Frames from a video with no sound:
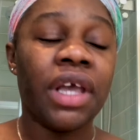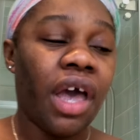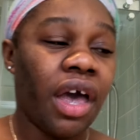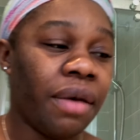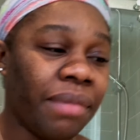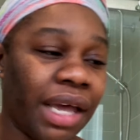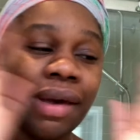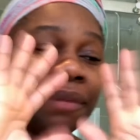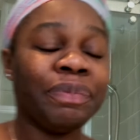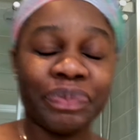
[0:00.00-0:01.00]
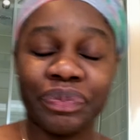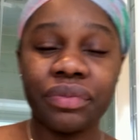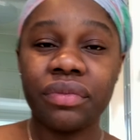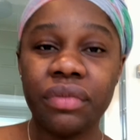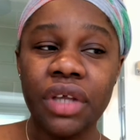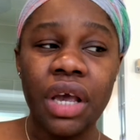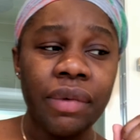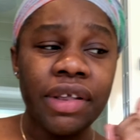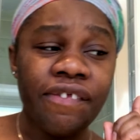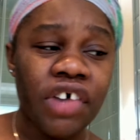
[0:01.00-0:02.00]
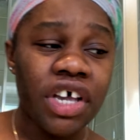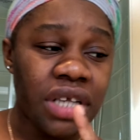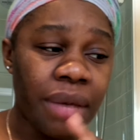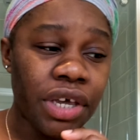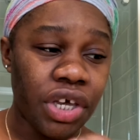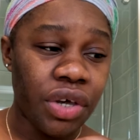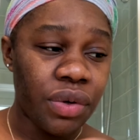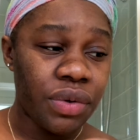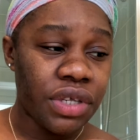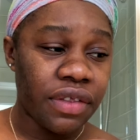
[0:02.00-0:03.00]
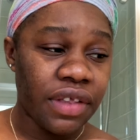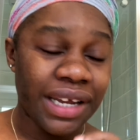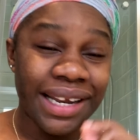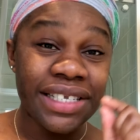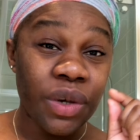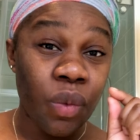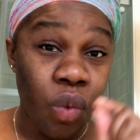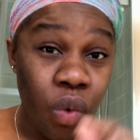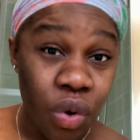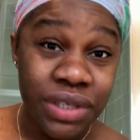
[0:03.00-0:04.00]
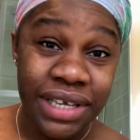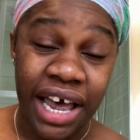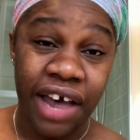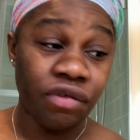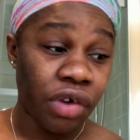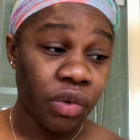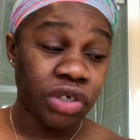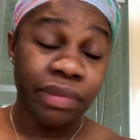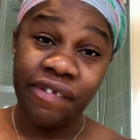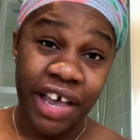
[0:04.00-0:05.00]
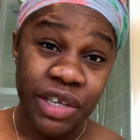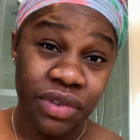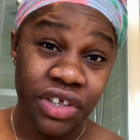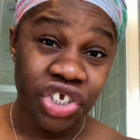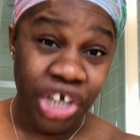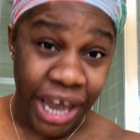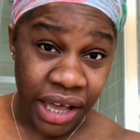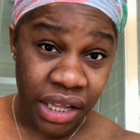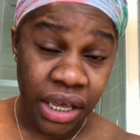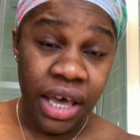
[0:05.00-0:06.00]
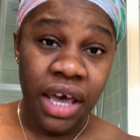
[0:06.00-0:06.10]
Anyway, the first time I used the cleansing water after I'd washed my face with the gel,